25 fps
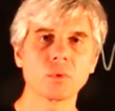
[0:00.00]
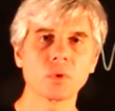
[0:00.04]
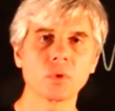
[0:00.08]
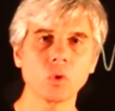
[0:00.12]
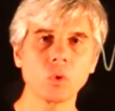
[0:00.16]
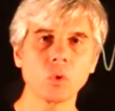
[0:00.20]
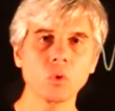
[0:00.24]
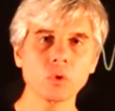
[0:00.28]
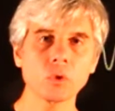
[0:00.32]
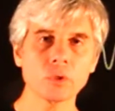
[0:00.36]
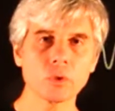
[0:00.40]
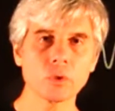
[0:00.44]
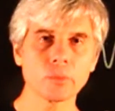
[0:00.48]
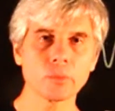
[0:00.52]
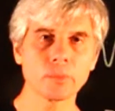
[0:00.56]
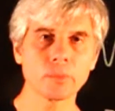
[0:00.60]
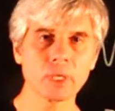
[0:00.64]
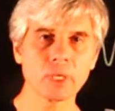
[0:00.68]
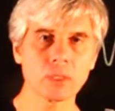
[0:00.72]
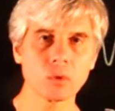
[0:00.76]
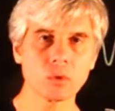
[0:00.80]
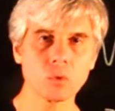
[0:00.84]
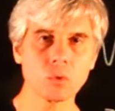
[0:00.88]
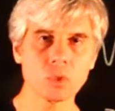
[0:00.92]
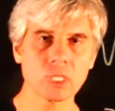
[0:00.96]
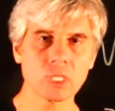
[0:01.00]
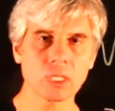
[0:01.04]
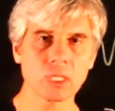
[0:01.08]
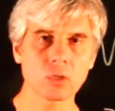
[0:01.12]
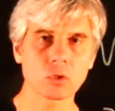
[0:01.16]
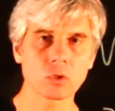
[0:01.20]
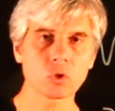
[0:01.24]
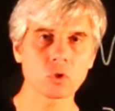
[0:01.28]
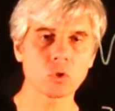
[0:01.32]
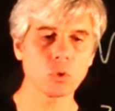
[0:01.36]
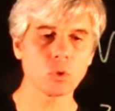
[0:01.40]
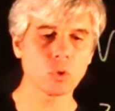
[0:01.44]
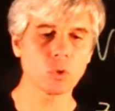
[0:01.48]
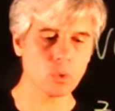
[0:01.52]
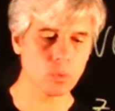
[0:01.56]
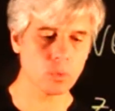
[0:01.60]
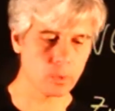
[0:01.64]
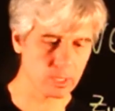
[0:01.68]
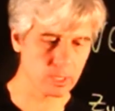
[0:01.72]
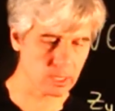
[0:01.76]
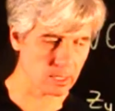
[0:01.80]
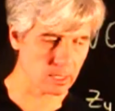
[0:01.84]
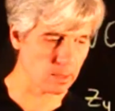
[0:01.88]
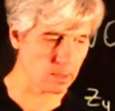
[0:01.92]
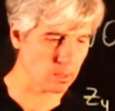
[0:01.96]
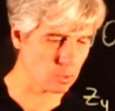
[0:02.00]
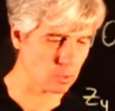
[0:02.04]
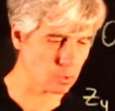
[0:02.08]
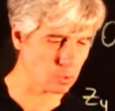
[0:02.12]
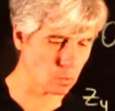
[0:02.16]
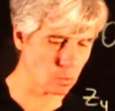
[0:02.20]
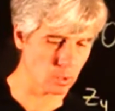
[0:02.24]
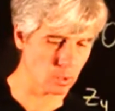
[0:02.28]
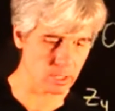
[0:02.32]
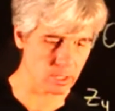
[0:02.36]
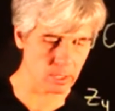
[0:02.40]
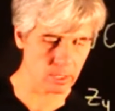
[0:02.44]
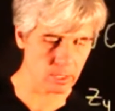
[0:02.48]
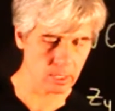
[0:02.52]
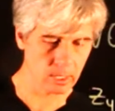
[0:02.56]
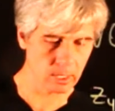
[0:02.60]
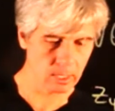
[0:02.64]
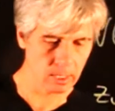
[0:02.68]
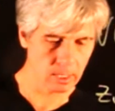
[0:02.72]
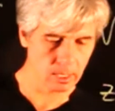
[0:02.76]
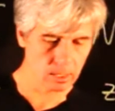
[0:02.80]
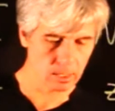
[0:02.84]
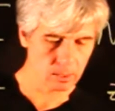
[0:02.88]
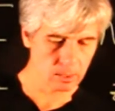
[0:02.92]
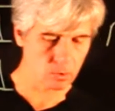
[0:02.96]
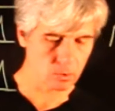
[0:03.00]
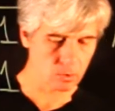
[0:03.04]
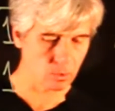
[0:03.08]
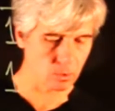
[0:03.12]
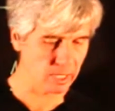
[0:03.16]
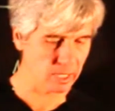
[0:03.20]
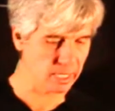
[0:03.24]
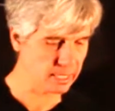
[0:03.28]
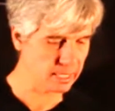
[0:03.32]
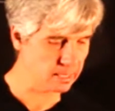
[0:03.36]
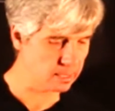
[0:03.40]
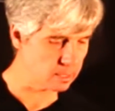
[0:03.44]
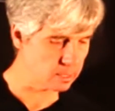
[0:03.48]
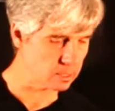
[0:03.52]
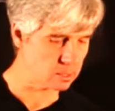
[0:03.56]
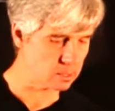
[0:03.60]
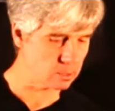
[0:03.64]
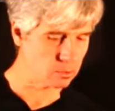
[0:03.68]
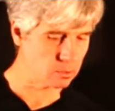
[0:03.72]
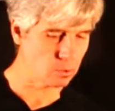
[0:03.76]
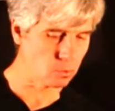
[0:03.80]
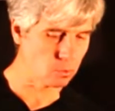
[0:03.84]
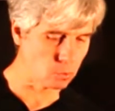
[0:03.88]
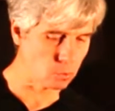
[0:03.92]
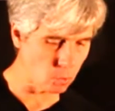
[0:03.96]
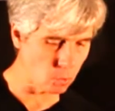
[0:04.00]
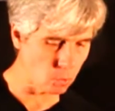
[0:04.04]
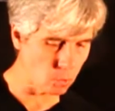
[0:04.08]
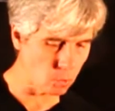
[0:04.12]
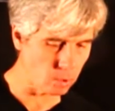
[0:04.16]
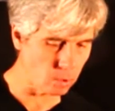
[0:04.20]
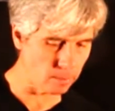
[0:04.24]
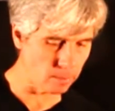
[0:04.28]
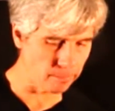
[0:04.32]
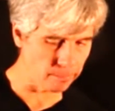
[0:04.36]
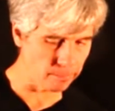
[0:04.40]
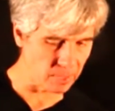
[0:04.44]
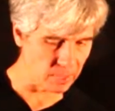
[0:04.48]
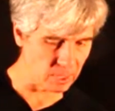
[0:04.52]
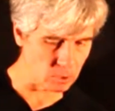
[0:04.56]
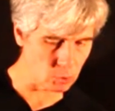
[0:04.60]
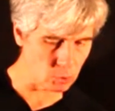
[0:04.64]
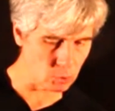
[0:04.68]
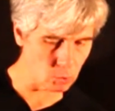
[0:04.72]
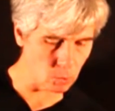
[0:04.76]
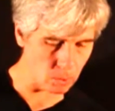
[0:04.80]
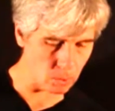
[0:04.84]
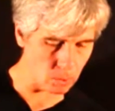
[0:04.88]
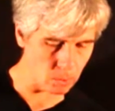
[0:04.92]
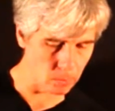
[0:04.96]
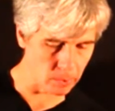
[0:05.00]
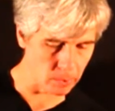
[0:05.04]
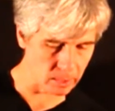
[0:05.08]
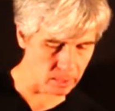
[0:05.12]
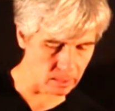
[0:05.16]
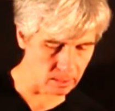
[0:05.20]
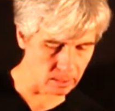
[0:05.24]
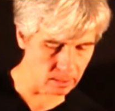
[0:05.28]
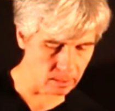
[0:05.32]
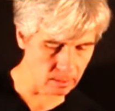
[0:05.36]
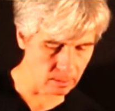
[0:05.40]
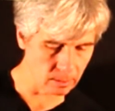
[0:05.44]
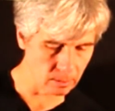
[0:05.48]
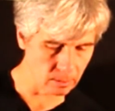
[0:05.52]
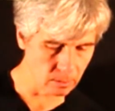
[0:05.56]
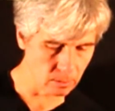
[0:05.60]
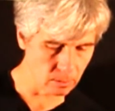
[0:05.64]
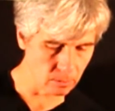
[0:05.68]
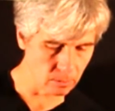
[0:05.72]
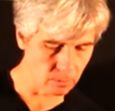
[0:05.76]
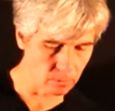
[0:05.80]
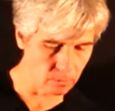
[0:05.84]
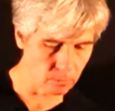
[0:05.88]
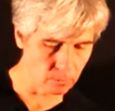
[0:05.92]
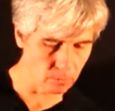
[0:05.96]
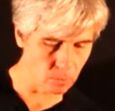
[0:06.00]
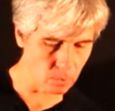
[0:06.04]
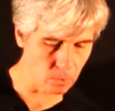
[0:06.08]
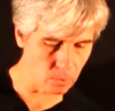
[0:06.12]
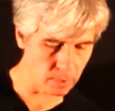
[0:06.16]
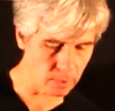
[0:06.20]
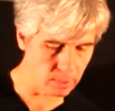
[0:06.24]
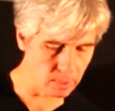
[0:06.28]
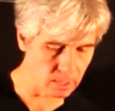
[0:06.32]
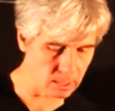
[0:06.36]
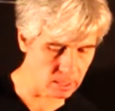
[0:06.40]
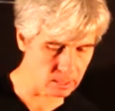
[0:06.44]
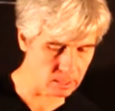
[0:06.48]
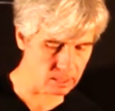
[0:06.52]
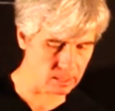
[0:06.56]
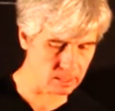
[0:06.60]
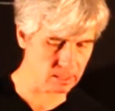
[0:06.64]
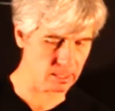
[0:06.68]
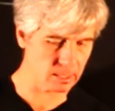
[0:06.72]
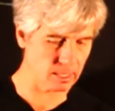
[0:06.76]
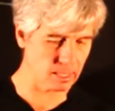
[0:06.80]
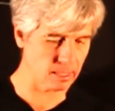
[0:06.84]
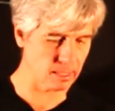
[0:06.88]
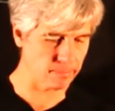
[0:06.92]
also be using circuits in this course. So let us draw a circuit for this